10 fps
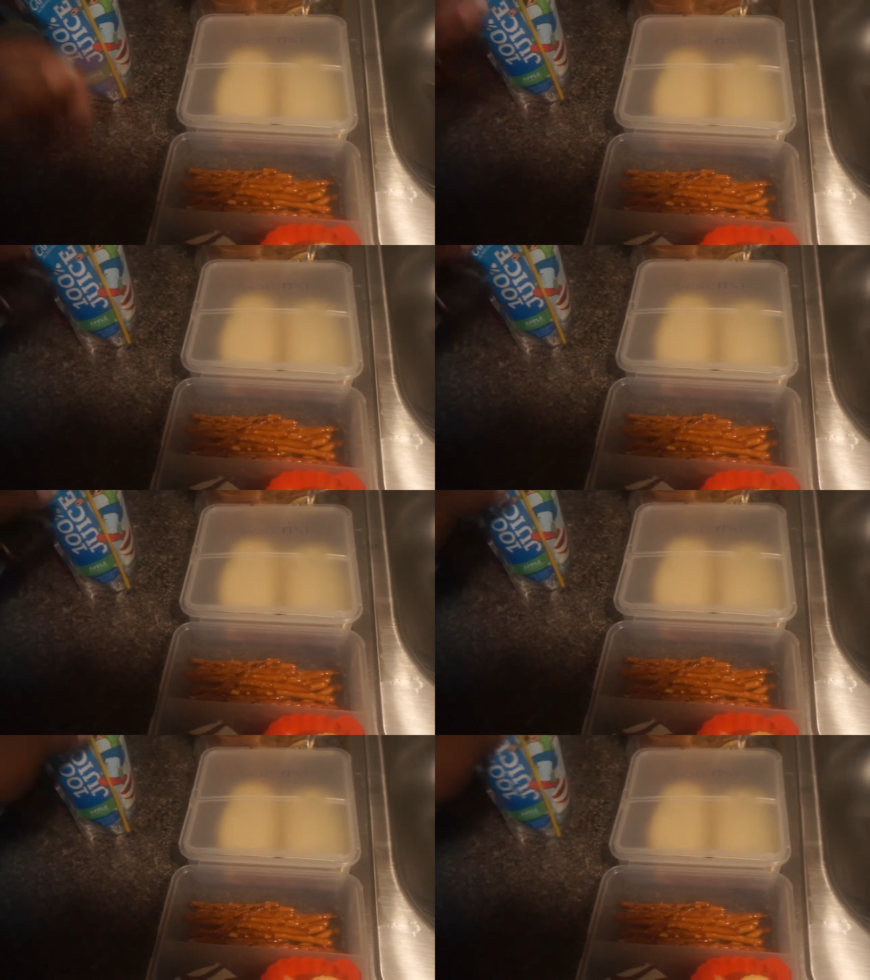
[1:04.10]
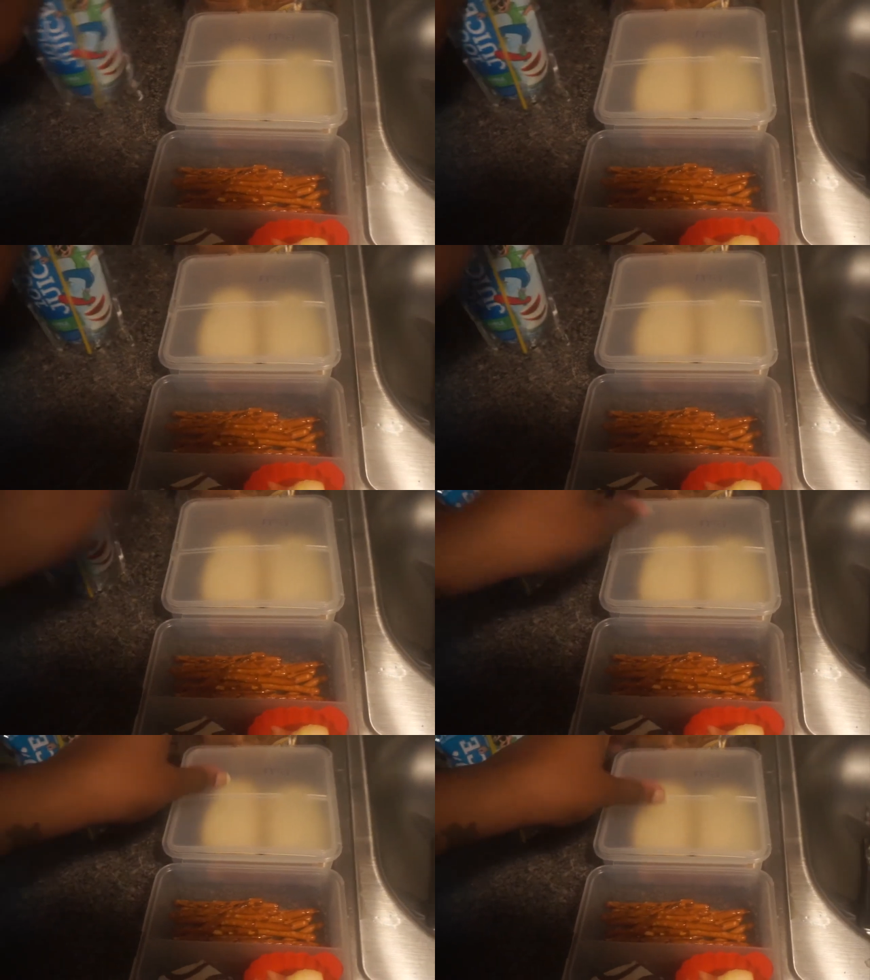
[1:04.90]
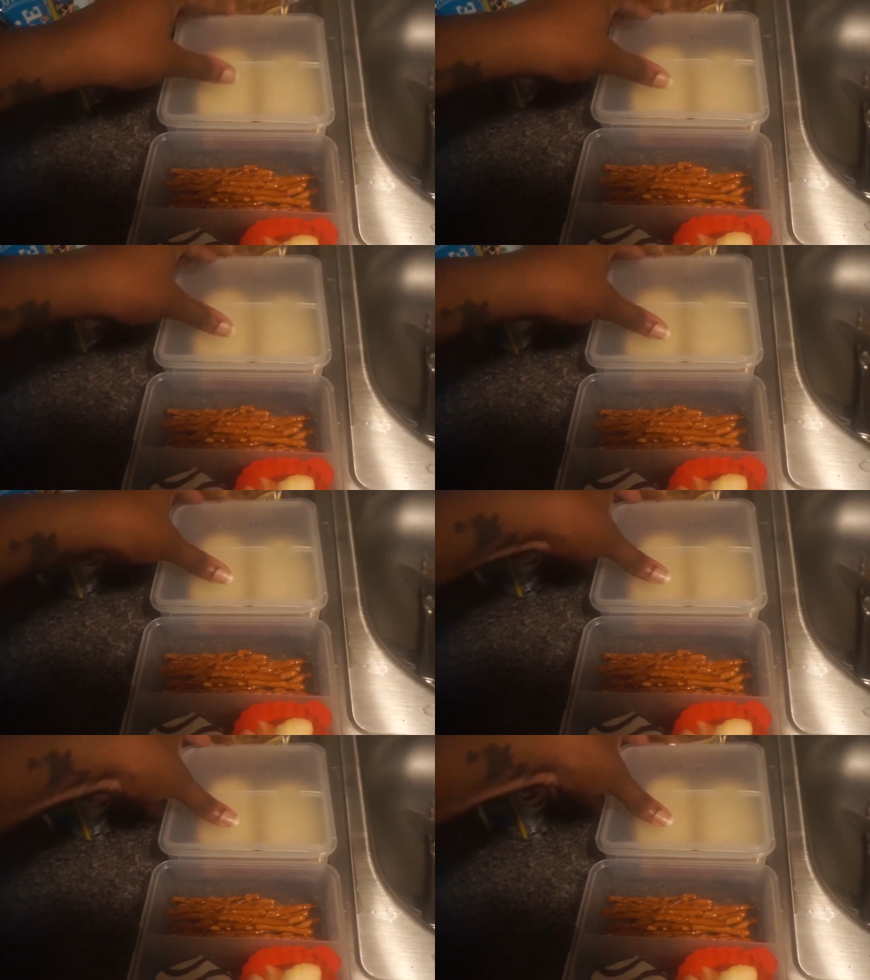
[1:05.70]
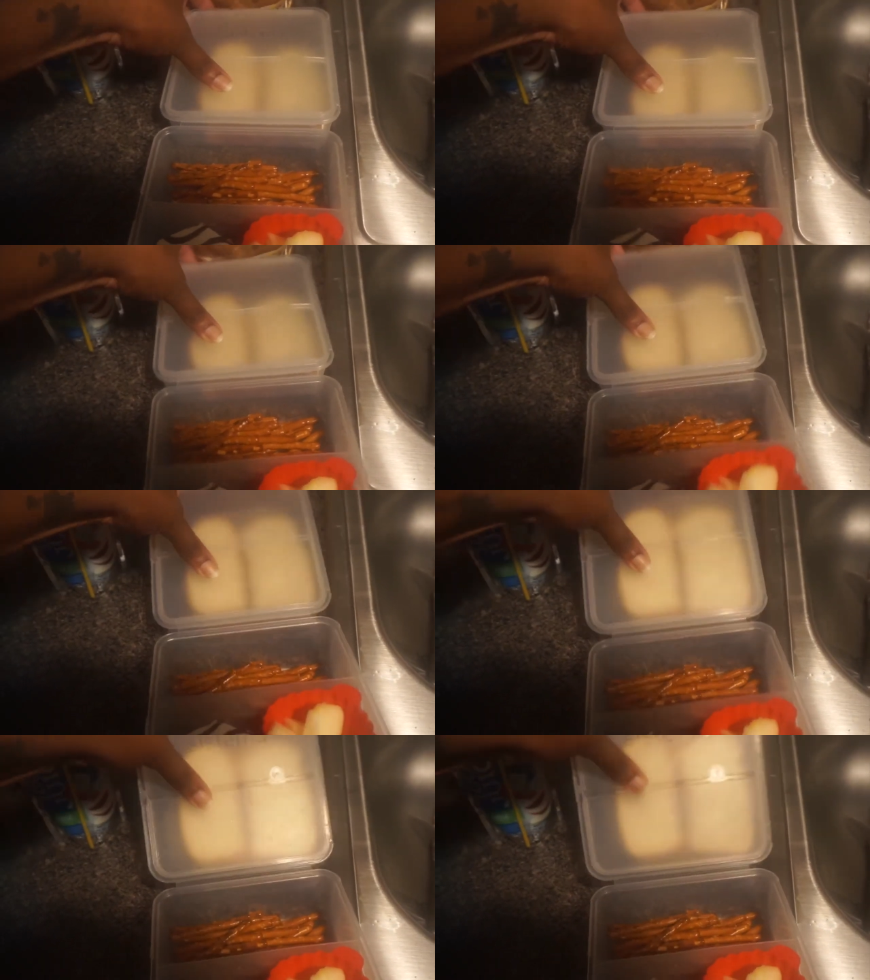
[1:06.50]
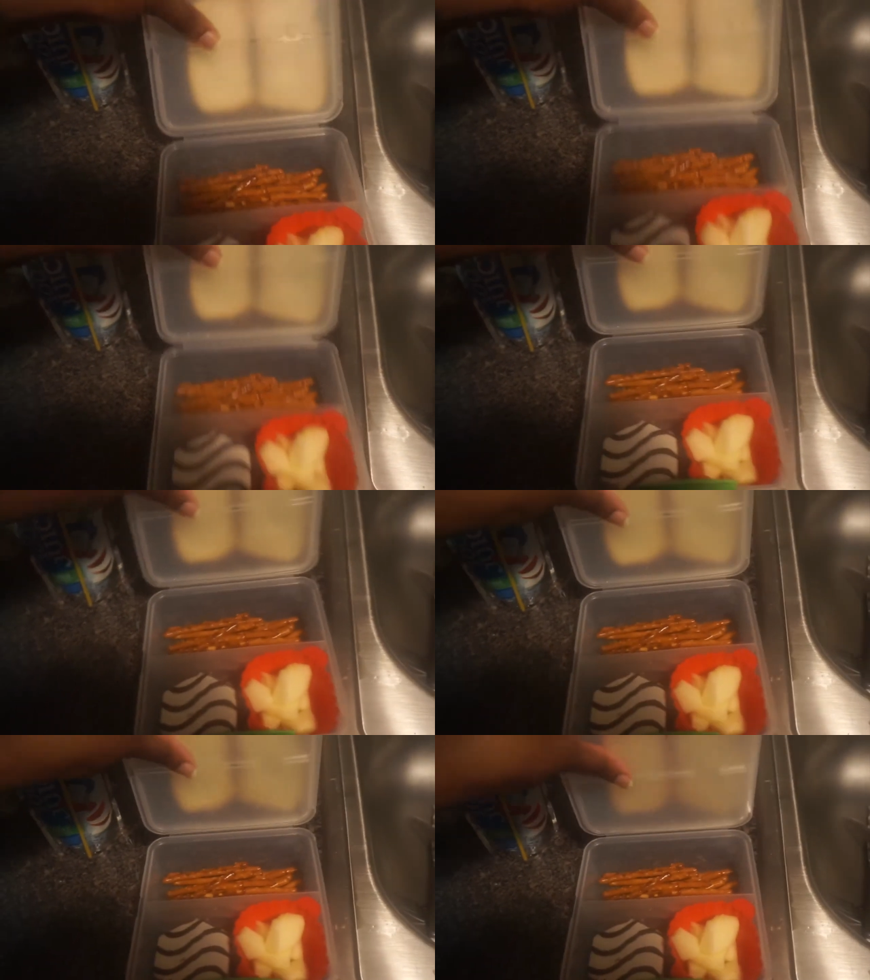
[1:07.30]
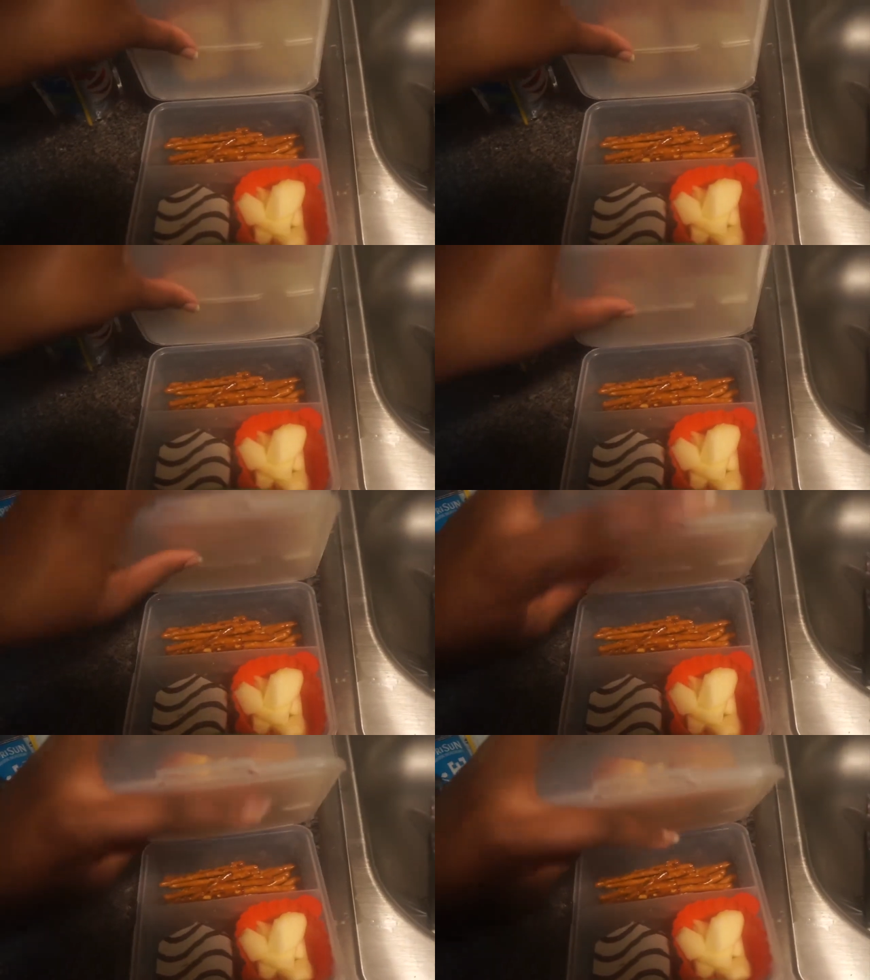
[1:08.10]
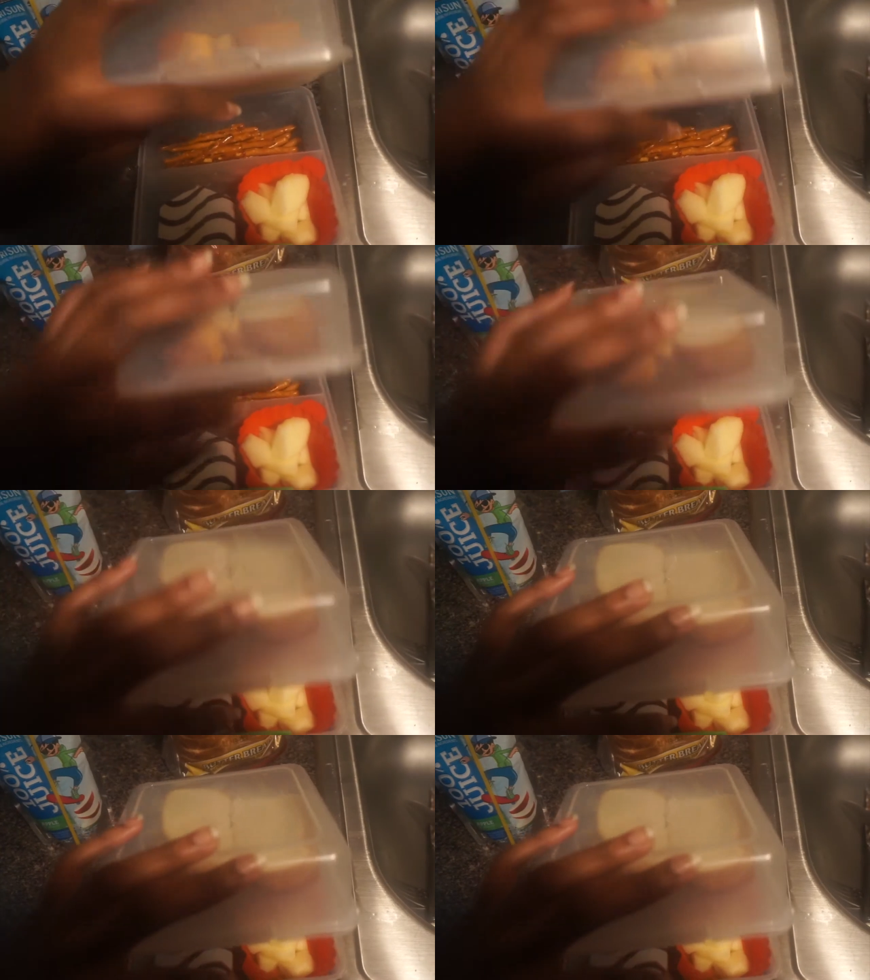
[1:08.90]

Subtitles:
No face is visible, so there are no lips to read.